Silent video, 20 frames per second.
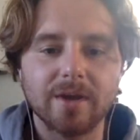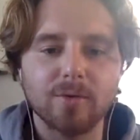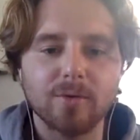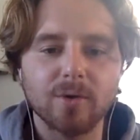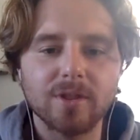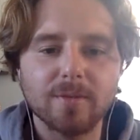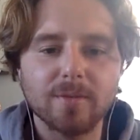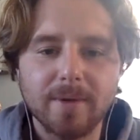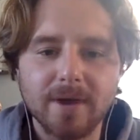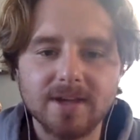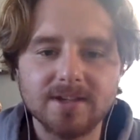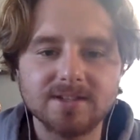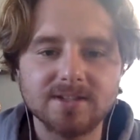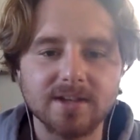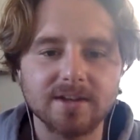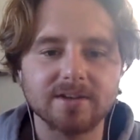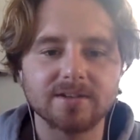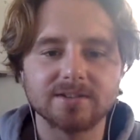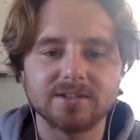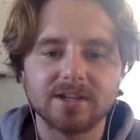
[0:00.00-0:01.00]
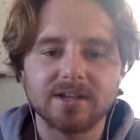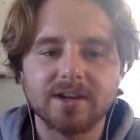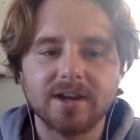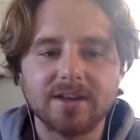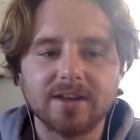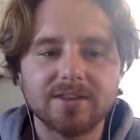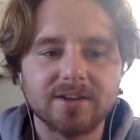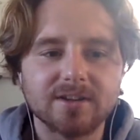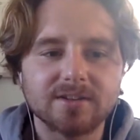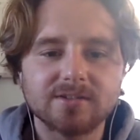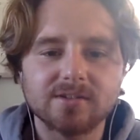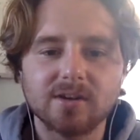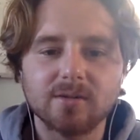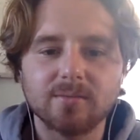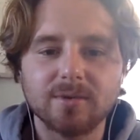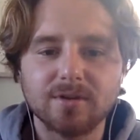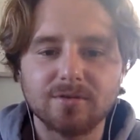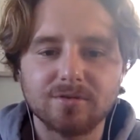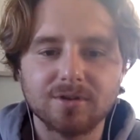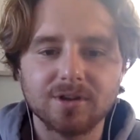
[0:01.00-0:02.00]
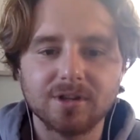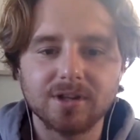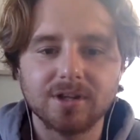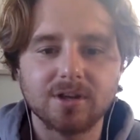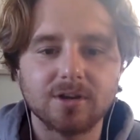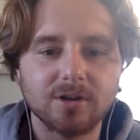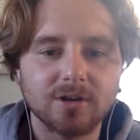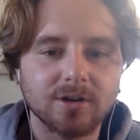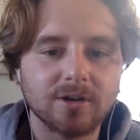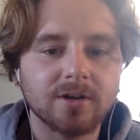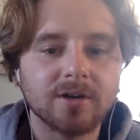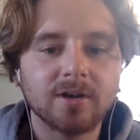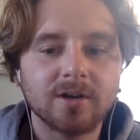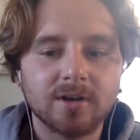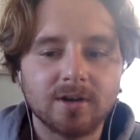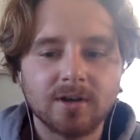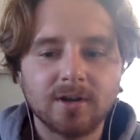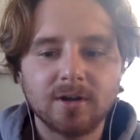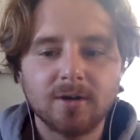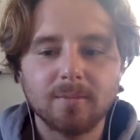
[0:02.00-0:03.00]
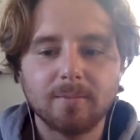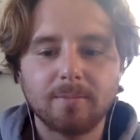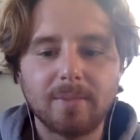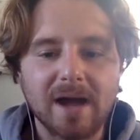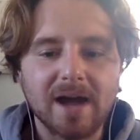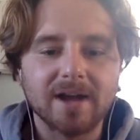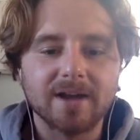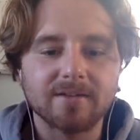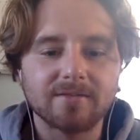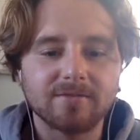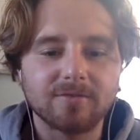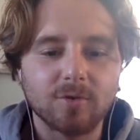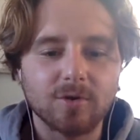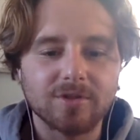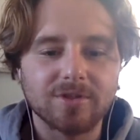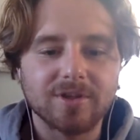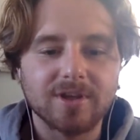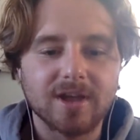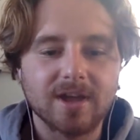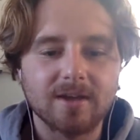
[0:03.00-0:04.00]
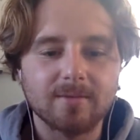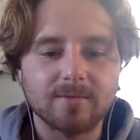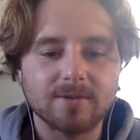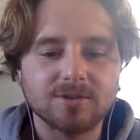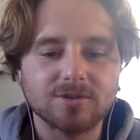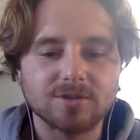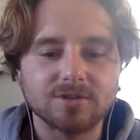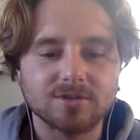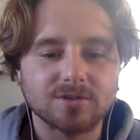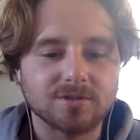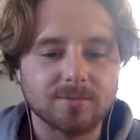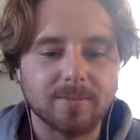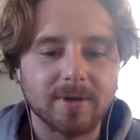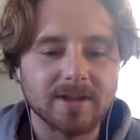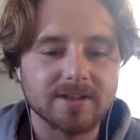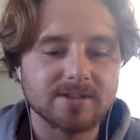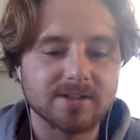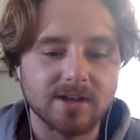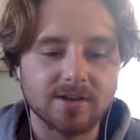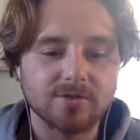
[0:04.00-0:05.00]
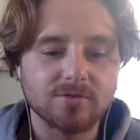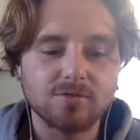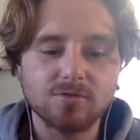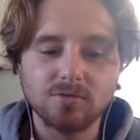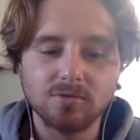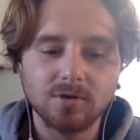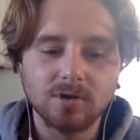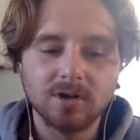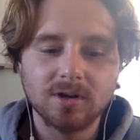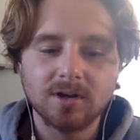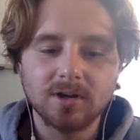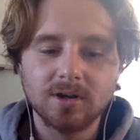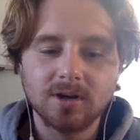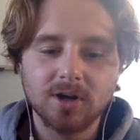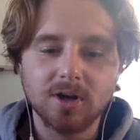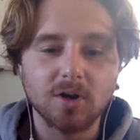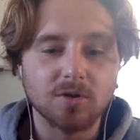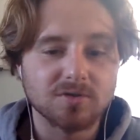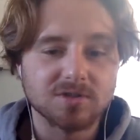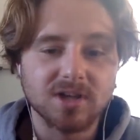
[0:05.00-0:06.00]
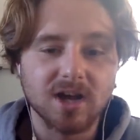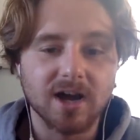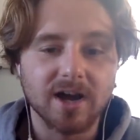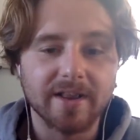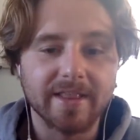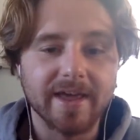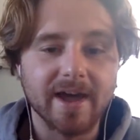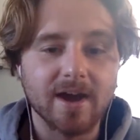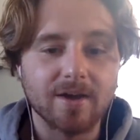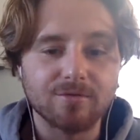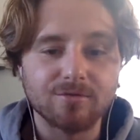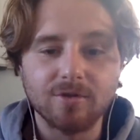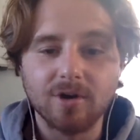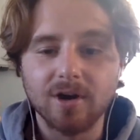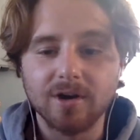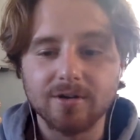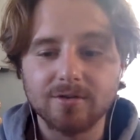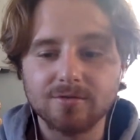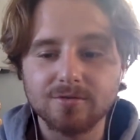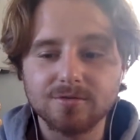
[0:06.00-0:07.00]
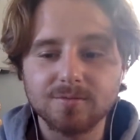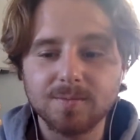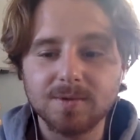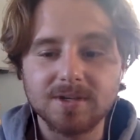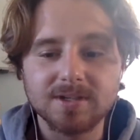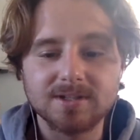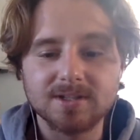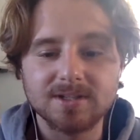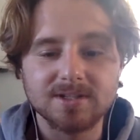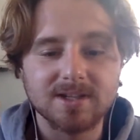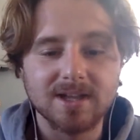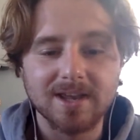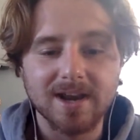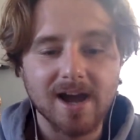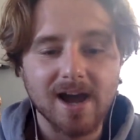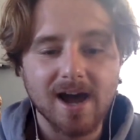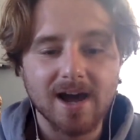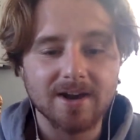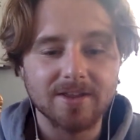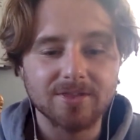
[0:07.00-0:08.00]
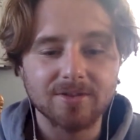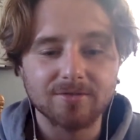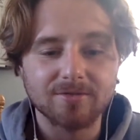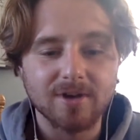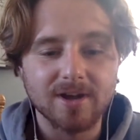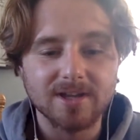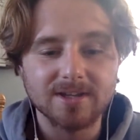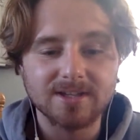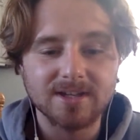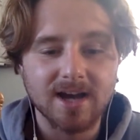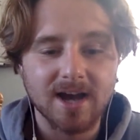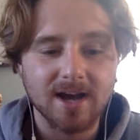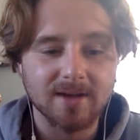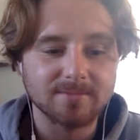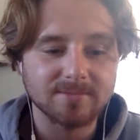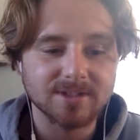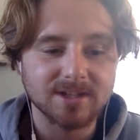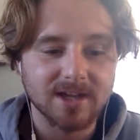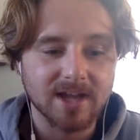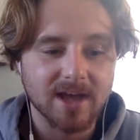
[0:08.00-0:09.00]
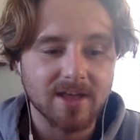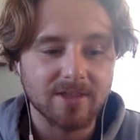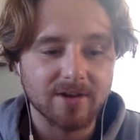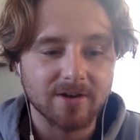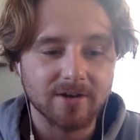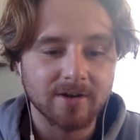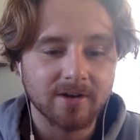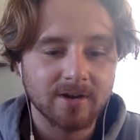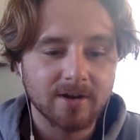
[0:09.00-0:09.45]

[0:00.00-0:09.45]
and when the pace settles in, I think it's going to be a really good back and forth game. It just depends on who goes on that run, whose pieces get hot at the right time together.